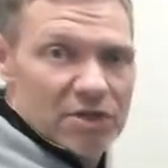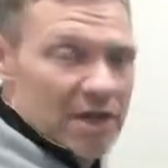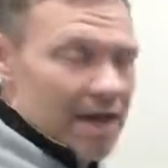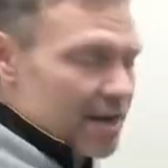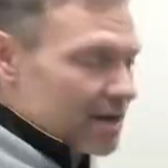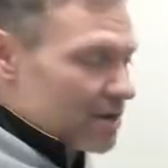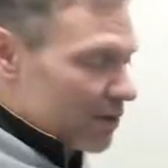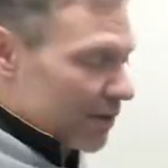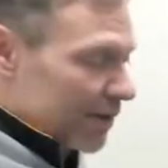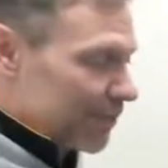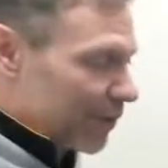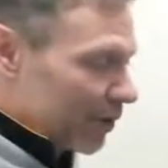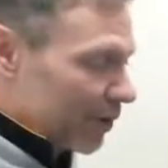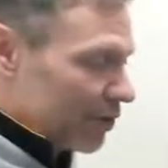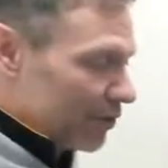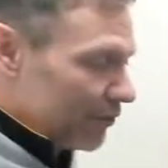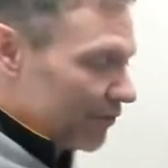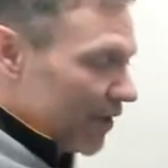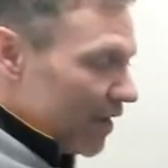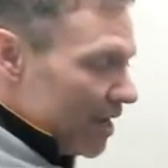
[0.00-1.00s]
day to
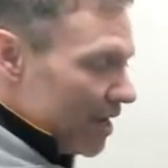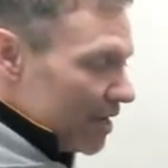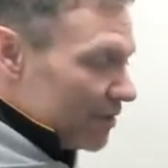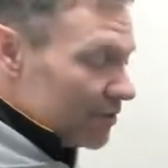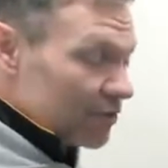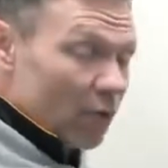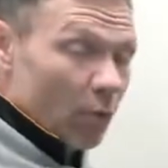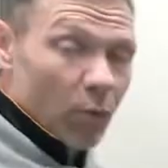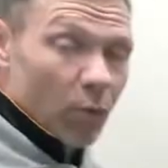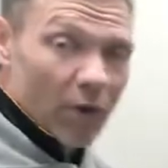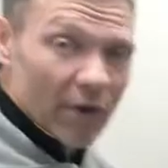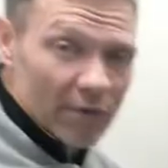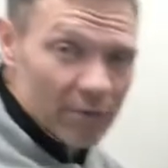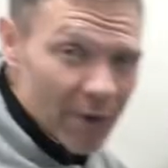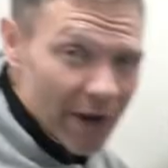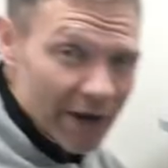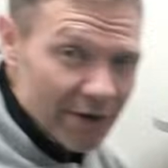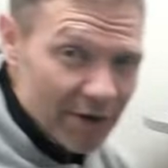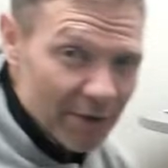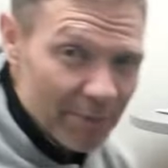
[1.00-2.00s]
improve. The world
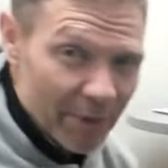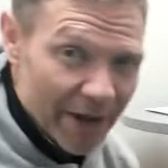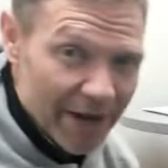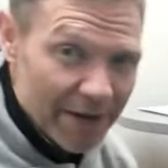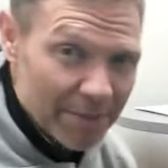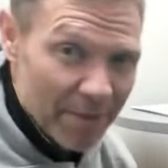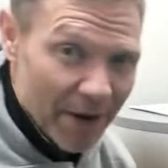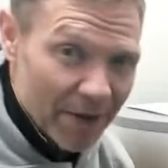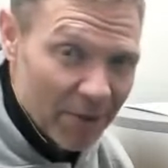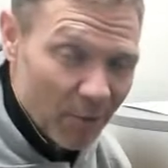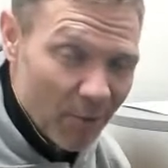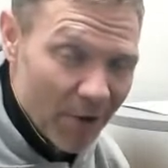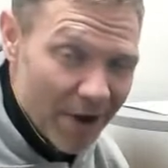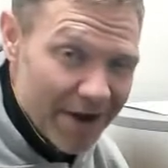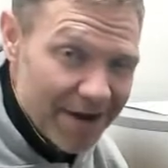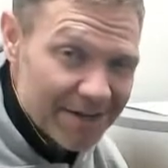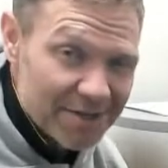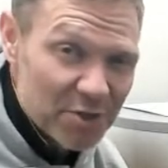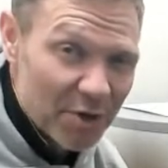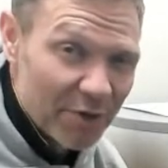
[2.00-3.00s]
record plank, by the way,
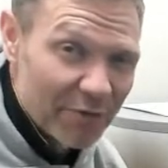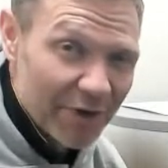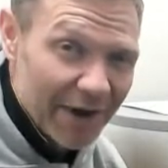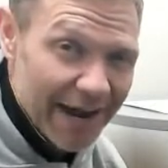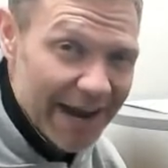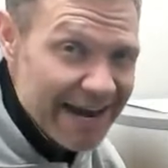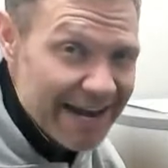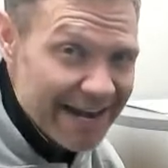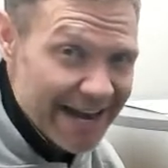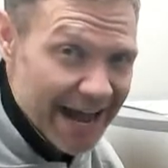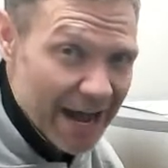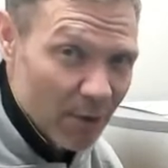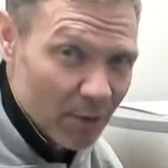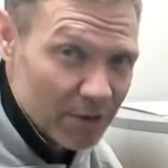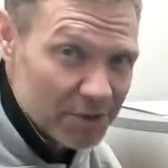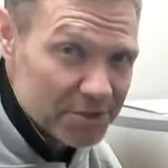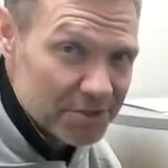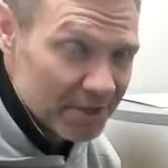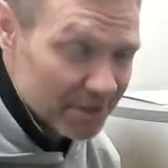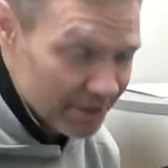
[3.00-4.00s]
is over 8
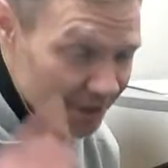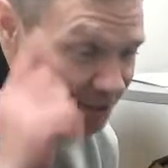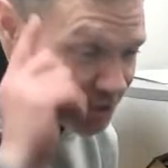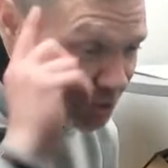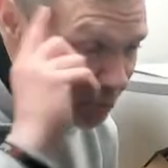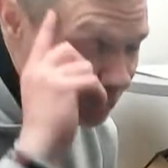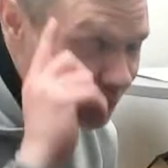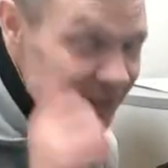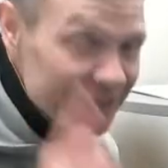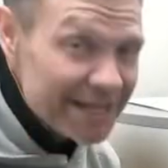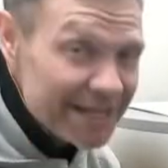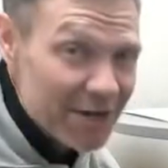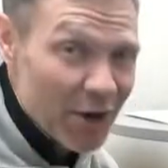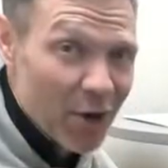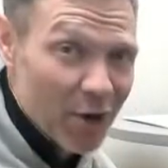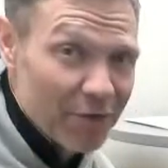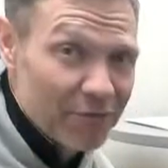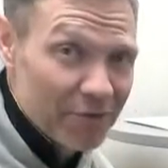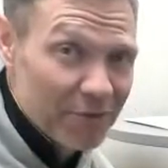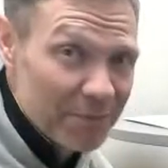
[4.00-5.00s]
hours. It's really
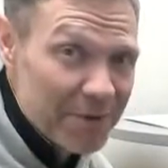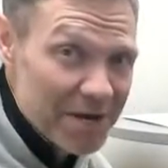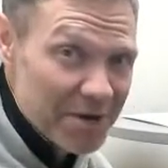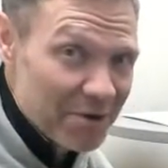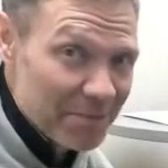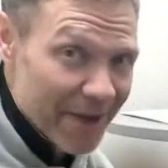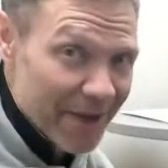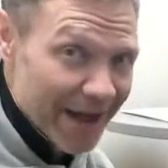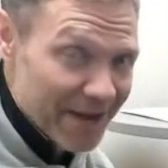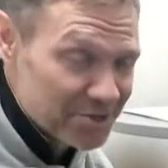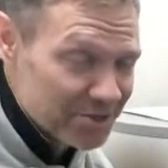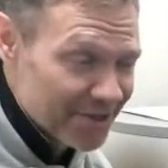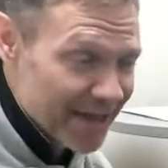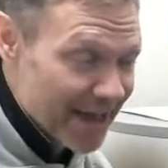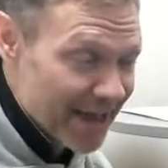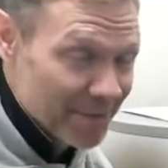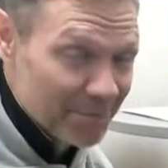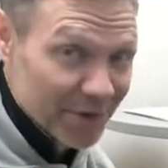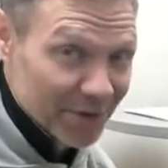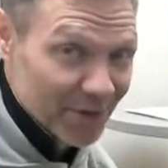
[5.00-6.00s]
hard for me to imagine
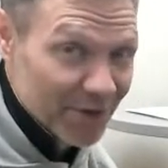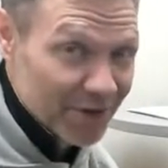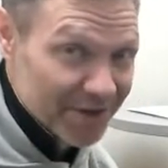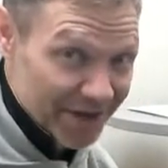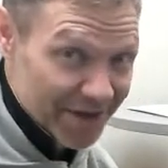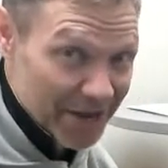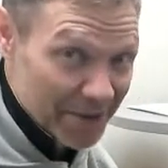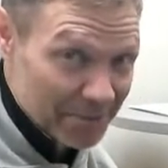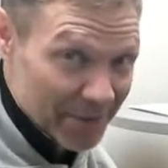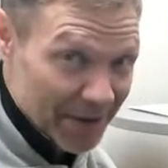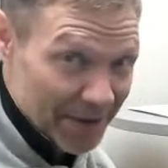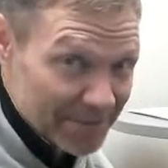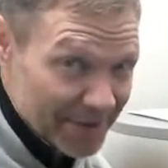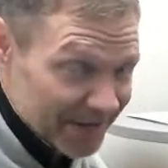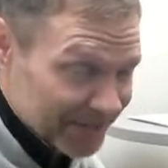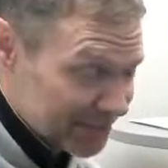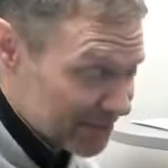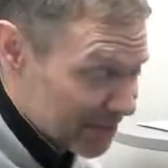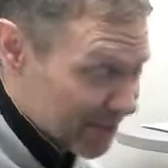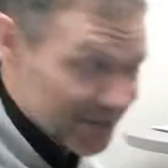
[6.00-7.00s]
that, but look it up. I'm
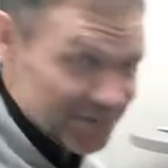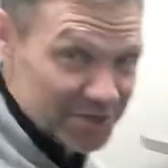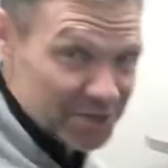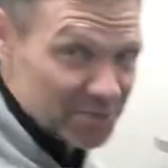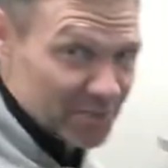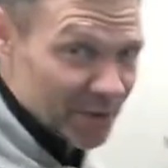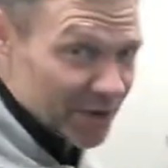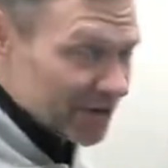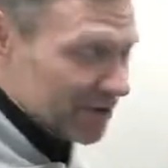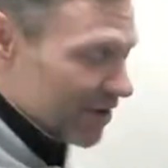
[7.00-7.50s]
being serious. It's pretty